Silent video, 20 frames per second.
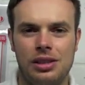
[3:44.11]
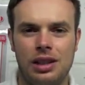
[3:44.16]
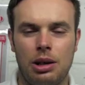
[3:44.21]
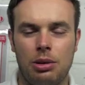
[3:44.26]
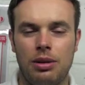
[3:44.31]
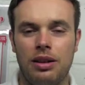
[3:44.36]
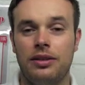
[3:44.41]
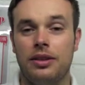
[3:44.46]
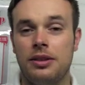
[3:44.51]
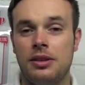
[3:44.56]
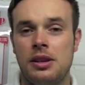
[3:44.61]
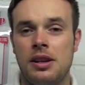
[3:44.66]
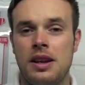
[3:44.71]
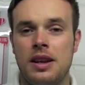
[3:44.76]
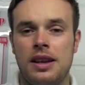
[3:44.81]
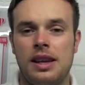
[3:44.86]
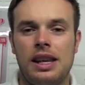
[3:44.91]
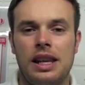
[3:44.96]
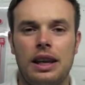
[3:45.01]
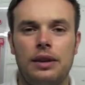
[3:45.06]
However,
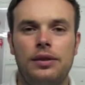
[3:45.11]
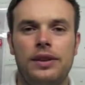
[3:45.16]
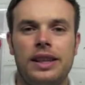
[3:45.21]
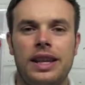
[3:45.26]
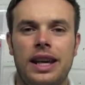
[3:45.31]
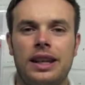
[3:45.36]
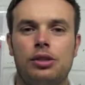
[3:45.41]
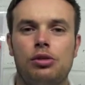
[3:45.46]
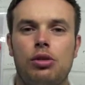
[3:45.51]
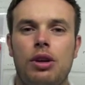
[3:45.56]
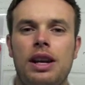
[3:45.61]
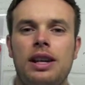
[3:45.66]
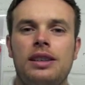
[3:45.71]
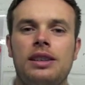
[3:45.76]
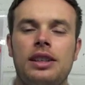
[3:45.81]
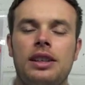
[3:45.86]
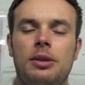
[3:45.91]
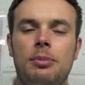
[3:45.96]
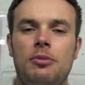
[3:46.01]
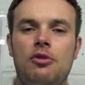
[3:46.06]
if you get it right and
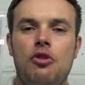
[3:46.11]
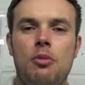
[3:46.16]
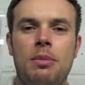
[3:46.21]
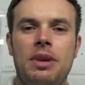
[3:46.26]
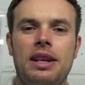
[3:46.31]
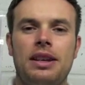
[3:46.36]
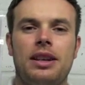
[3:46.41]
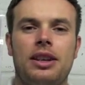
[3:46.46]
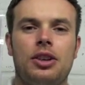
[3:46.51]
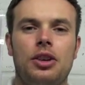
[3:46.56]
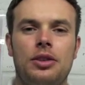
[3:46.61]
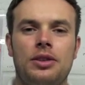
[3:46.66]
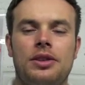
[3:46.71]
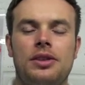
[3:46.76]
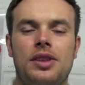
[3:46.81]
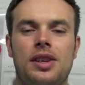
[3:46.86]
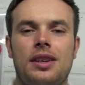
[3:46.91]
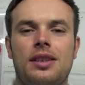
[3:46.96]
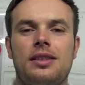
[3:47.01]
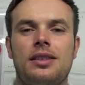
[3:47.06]
you can remain a
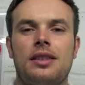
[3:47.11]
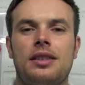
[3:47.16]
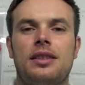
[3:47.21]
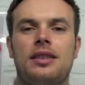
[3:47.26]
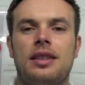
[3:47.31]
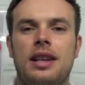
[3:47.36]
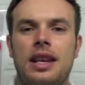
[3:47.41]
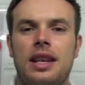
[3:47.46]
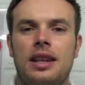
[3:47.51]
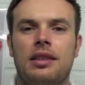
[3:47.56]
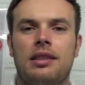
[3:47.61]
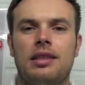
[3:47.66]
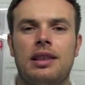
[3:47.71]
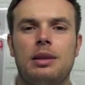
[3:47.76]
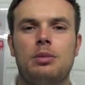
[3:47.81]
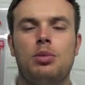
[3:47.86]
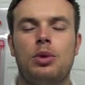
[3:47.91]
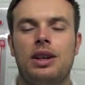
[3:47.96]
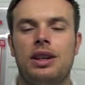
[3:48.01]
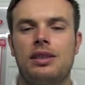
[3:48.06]
consistent
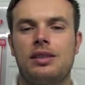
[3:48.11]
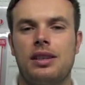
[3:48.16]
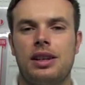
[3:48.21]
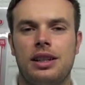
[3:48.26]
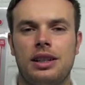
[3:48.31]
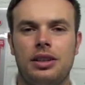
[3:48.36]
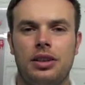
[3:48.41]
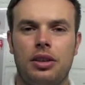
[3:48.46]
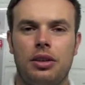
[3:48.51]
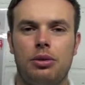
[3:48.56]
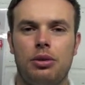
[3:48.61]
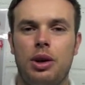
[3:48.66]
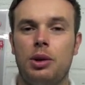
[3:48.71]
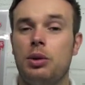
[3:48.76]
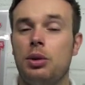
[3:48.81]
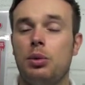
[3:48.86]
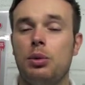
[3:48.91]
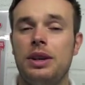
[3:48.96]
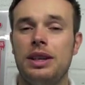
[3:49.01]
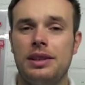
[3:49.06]
sleep-wake cycle throughout
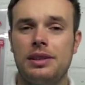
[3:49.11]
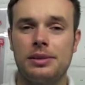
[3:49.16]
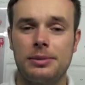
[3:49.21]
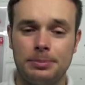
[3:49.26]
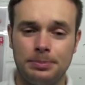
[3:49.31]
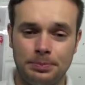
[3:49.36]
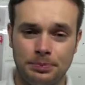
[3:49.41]
the weeks